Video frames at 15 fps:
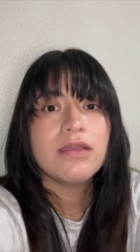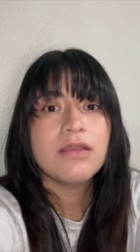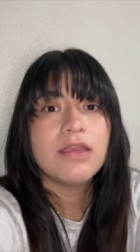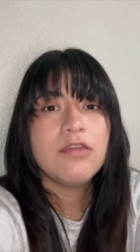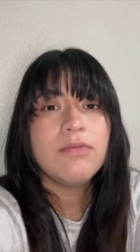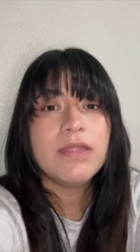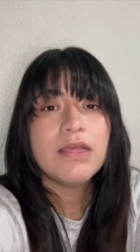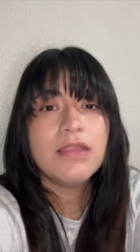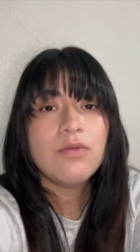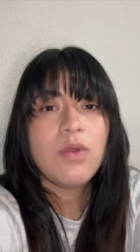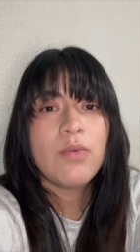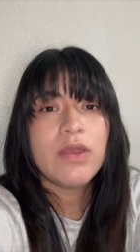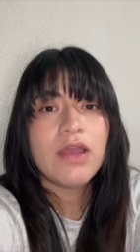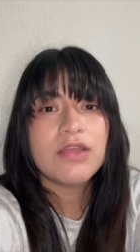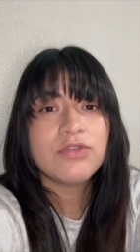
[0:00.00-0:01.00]
Immediately when
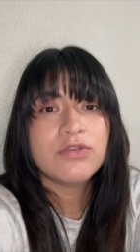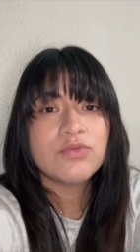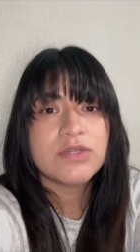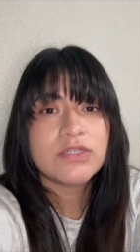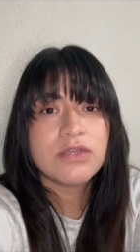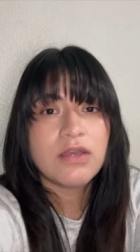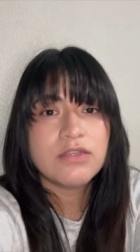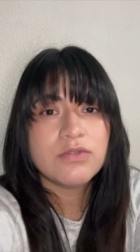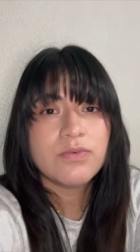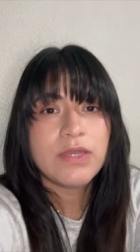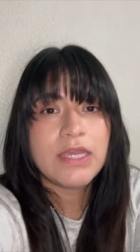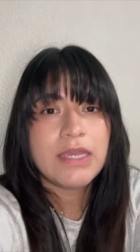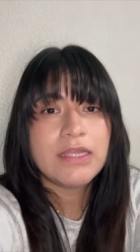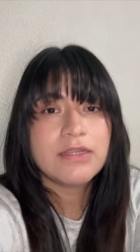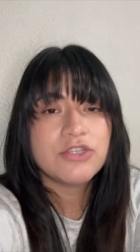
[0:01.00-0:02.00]
we got those results,
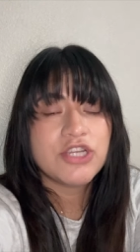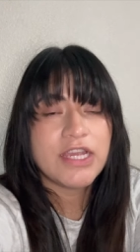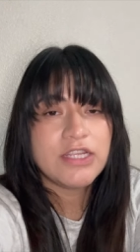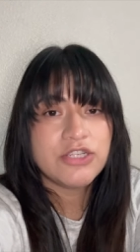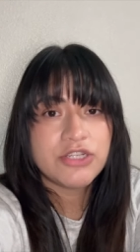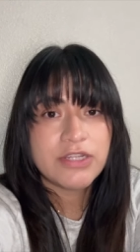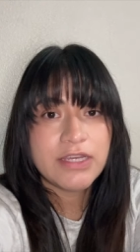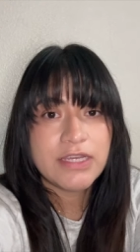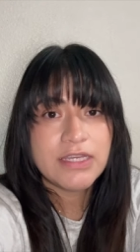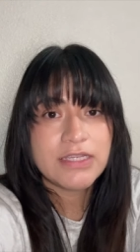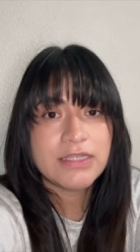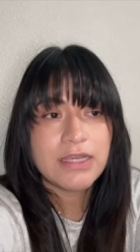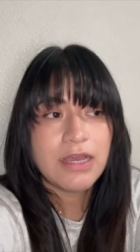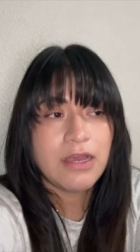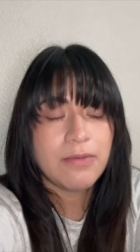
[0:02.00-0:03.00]
we changed
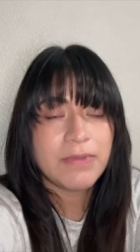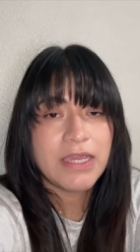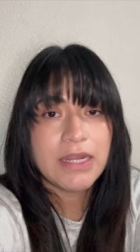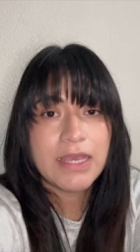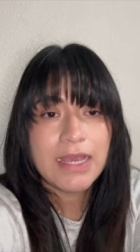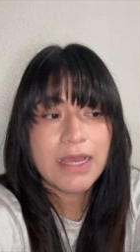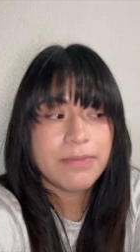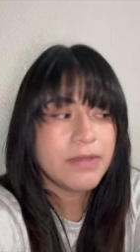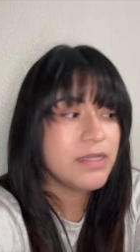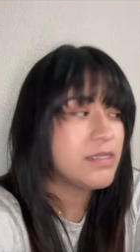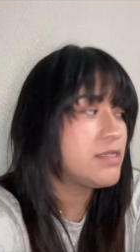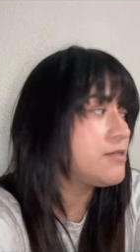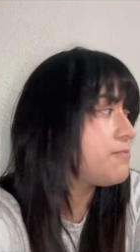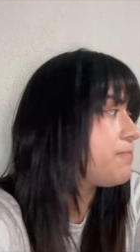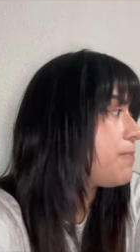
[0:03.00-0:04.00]
his um, eating
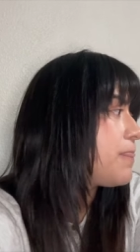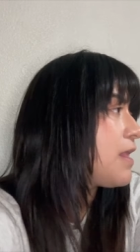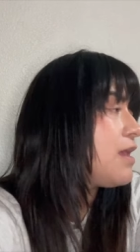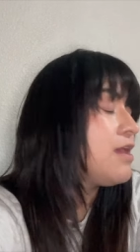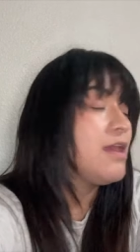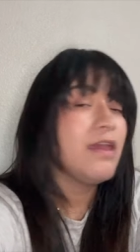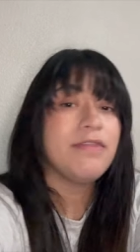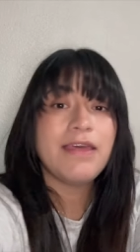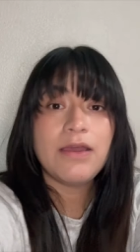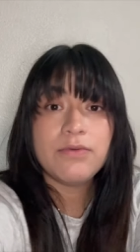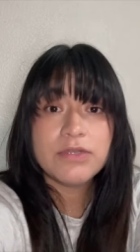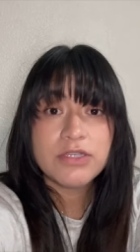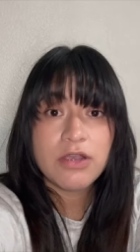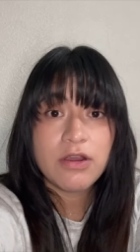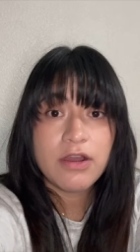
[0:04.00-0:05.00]
habits. And that
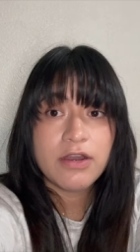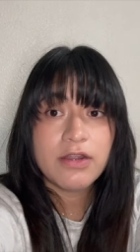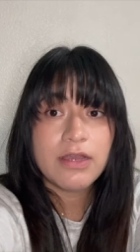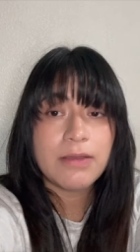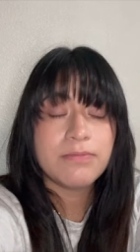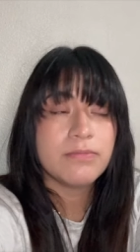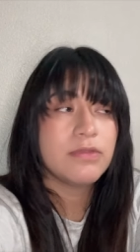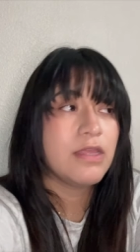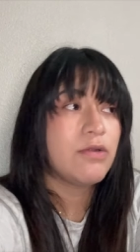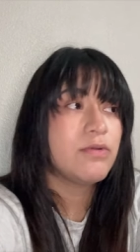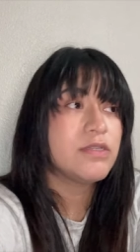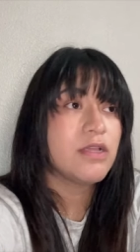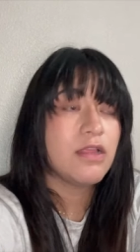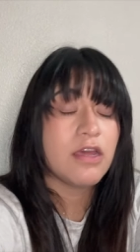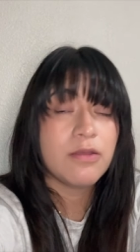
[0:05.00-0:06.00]
was hard. Um, there
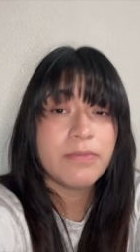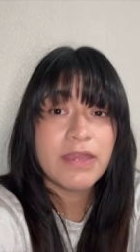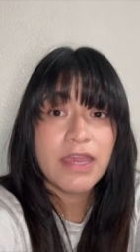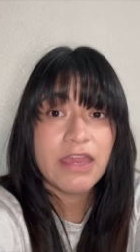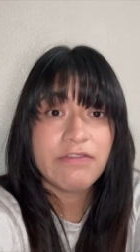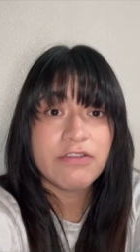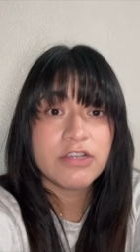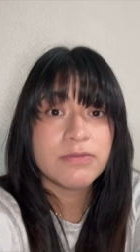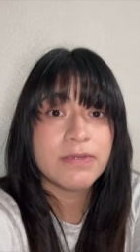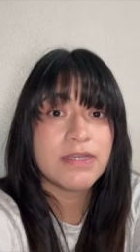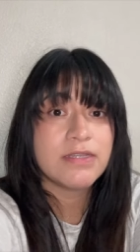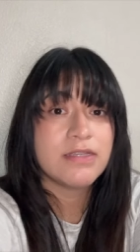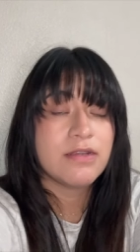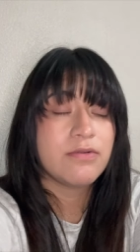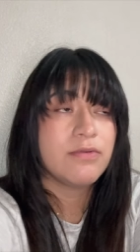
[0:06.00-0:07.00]
was a lot of behaviors
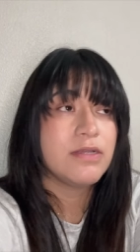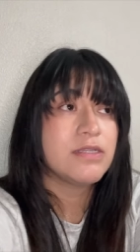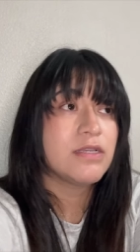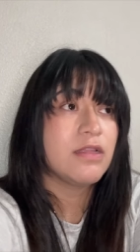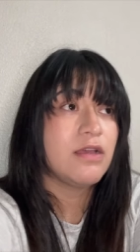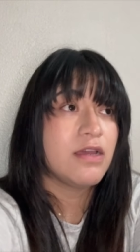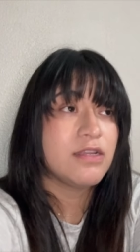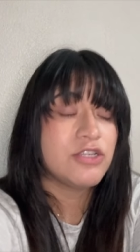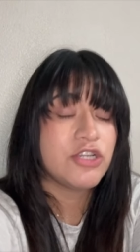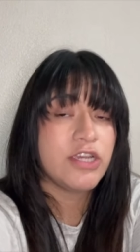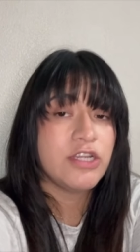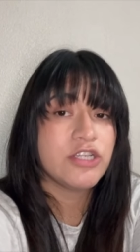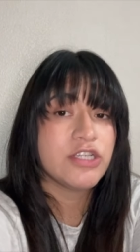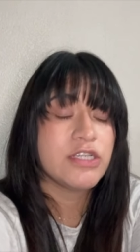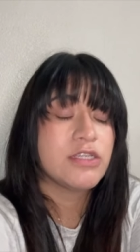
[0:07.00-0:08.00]
because there was a lot of
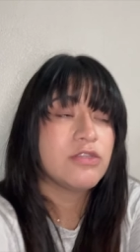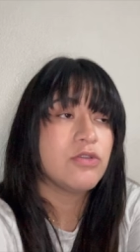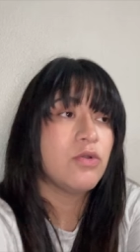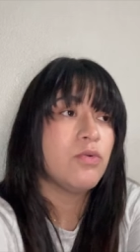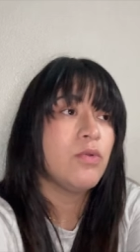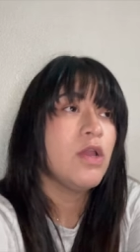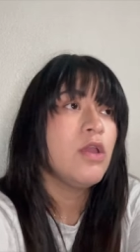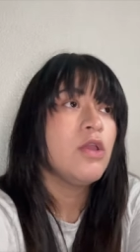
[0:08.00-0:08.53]
changes. So